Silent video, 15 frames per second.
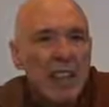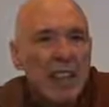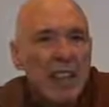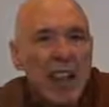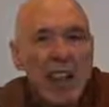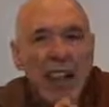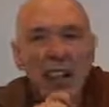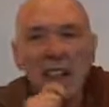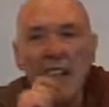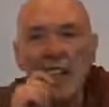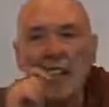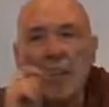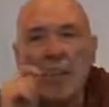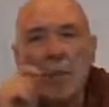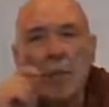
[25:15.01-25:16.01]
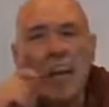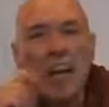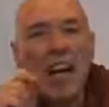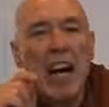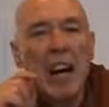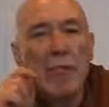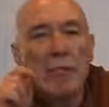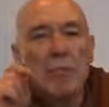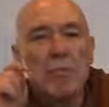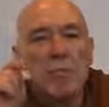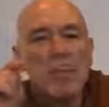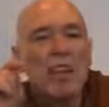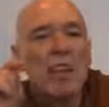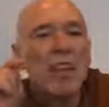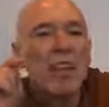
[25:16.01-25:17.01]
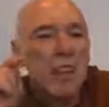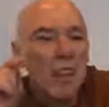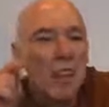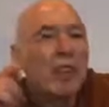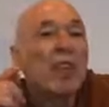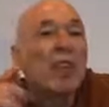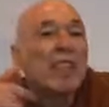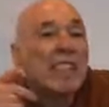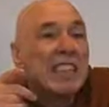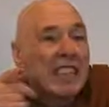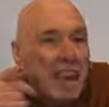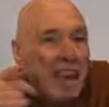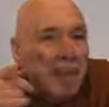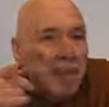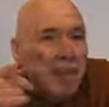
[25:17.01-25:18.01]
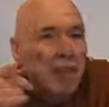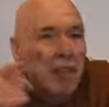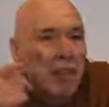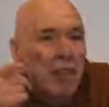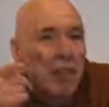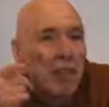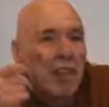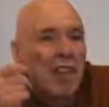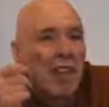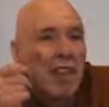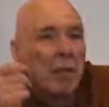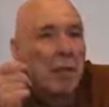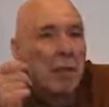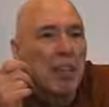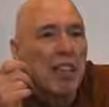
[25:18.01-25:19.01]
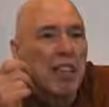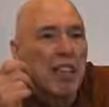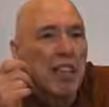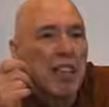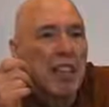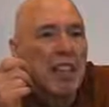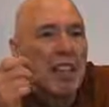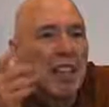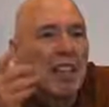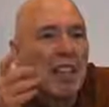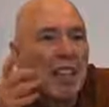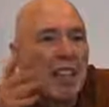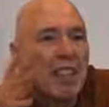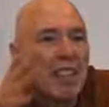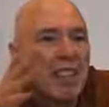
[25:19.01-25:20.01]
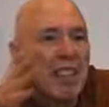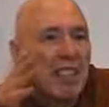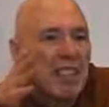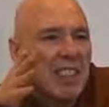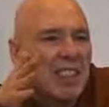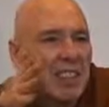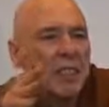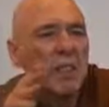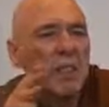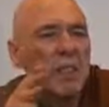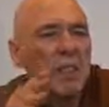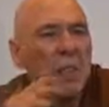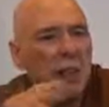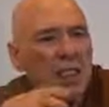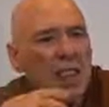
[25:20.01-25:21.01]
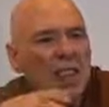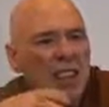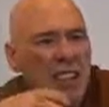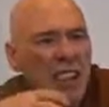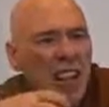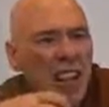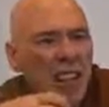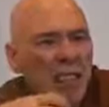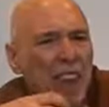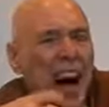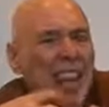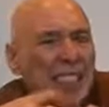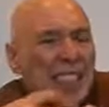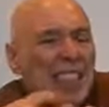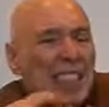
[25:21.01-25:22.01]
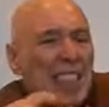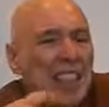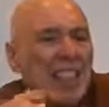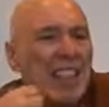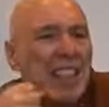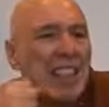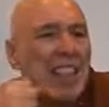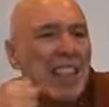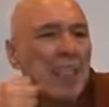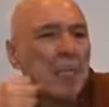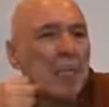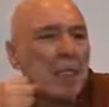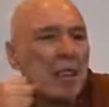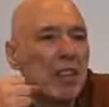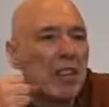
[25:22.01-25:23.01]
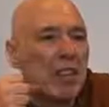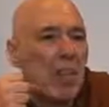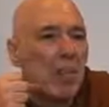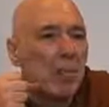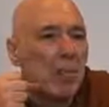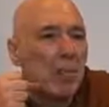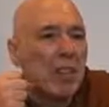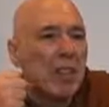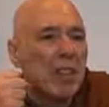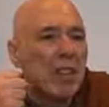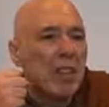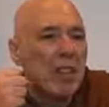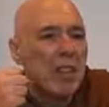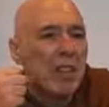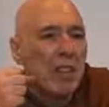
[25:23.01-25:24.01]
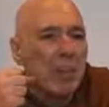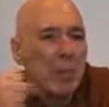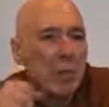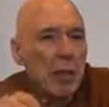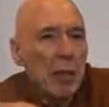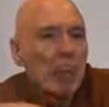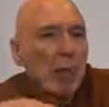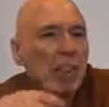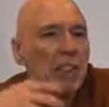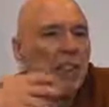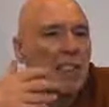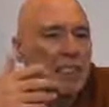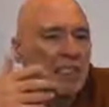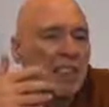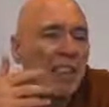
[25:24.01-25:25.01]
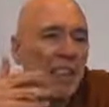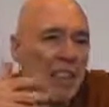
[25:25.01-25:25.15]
then he becomes resentful towards that person. This is, we call this a kind of hostility that builds up because